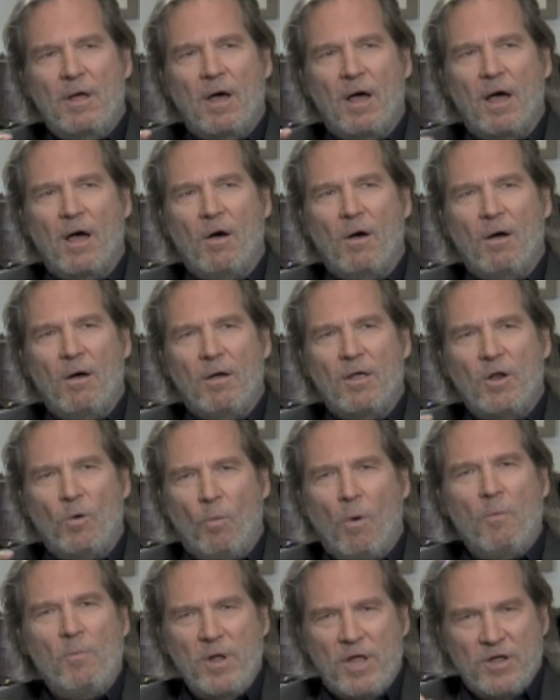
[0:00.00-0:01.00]

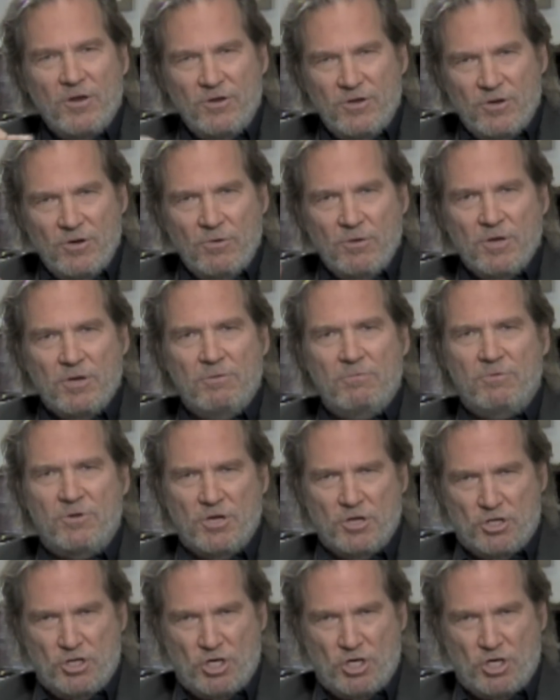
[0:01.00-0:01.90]
what we can do to